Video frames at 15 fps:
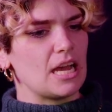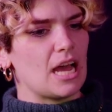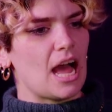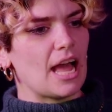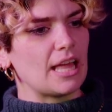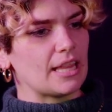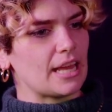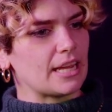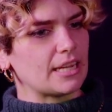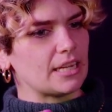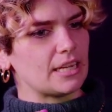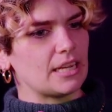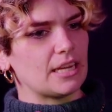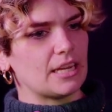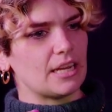I
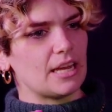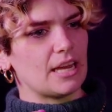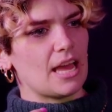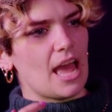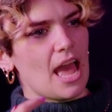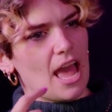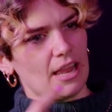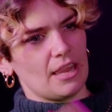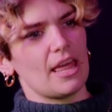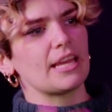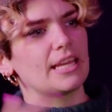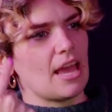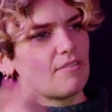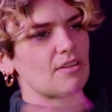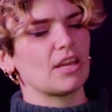like
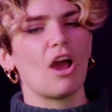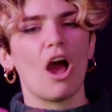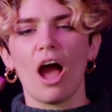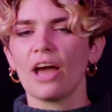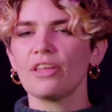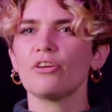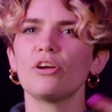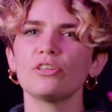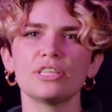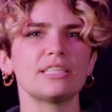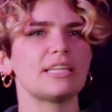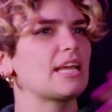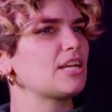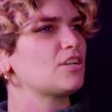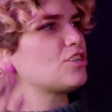having either on
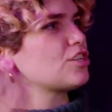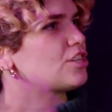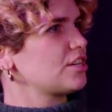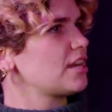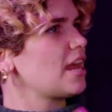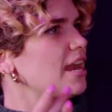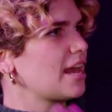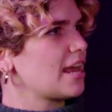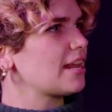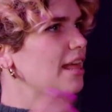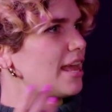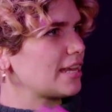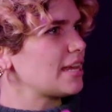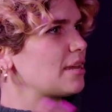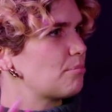stage and I
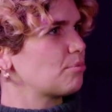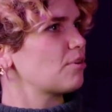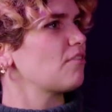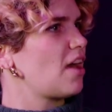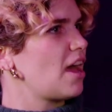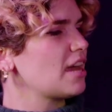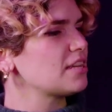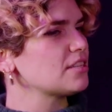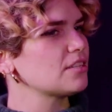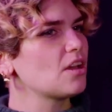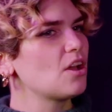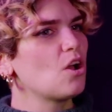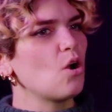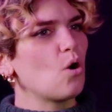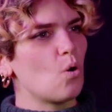like improvise,
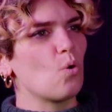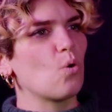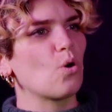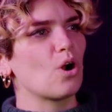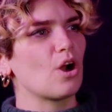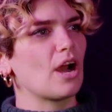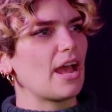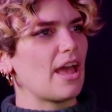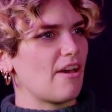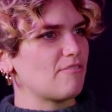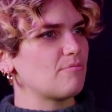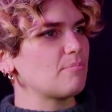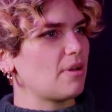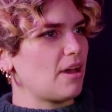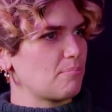or I
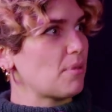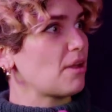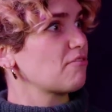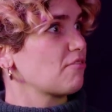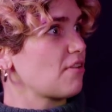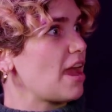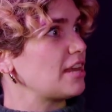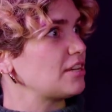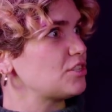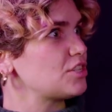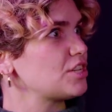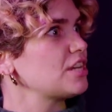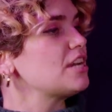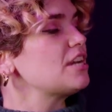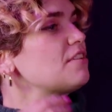have my friend
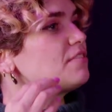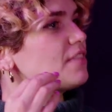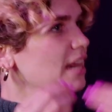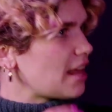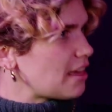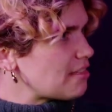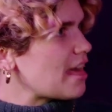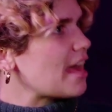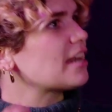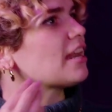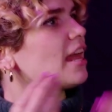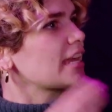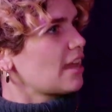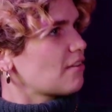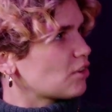that I then
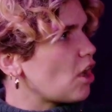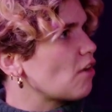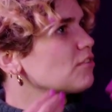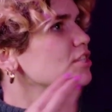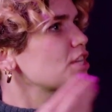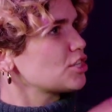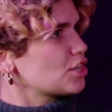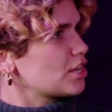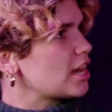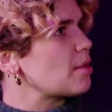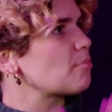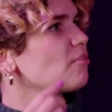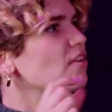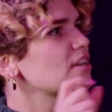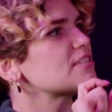like have a conversation and
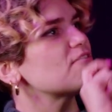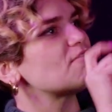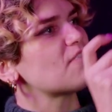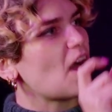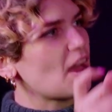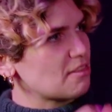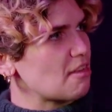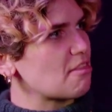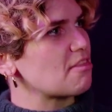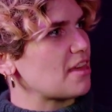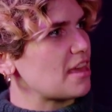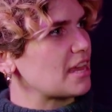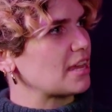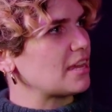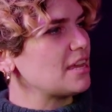improvise and find the
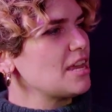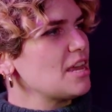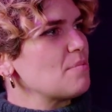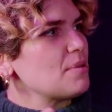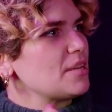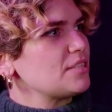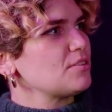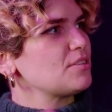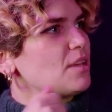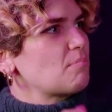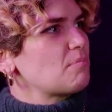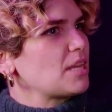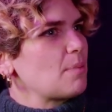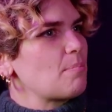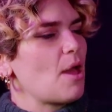thing, because there's
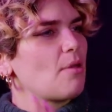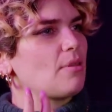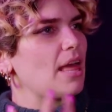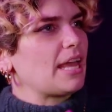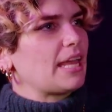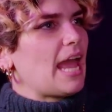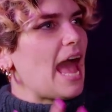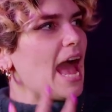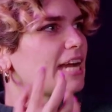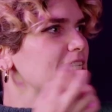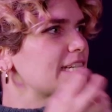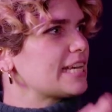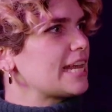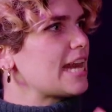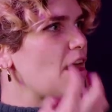something about like
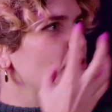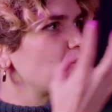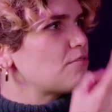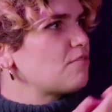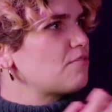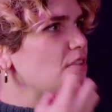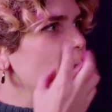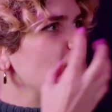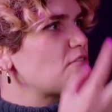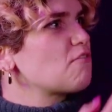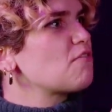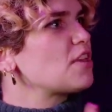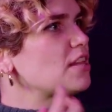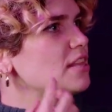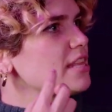acting it out and
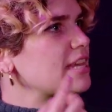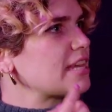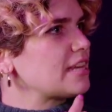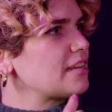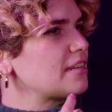feeling.